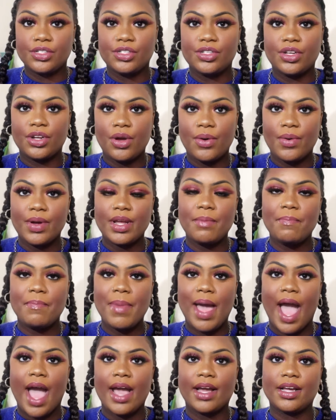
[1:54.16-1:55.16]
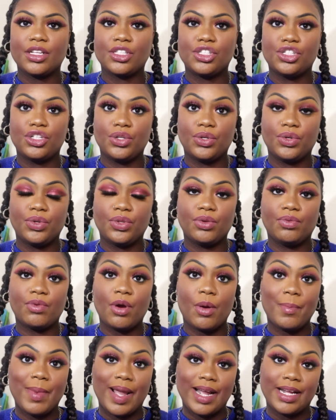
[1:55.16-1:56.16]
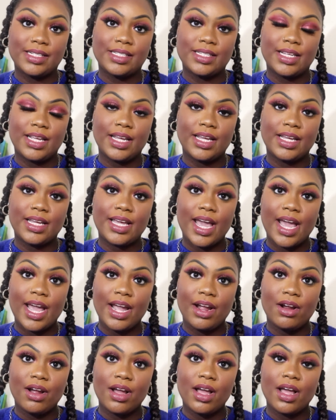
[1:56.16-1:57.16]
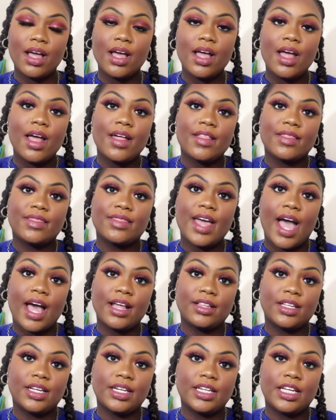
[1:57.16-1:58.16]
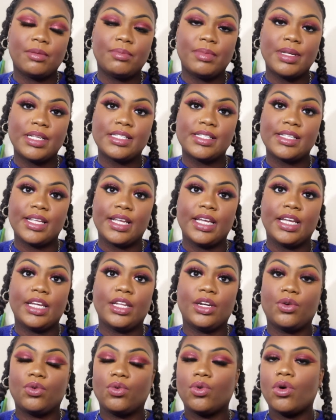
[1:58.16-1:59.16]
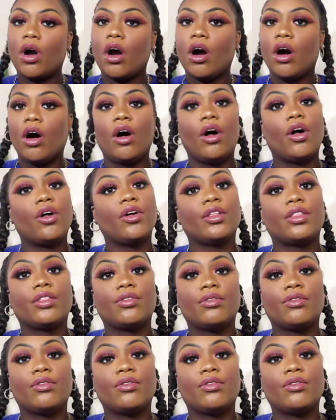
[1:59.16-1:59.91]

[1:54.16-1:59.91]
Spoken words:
So going back to the Romantic era, that look can be seen all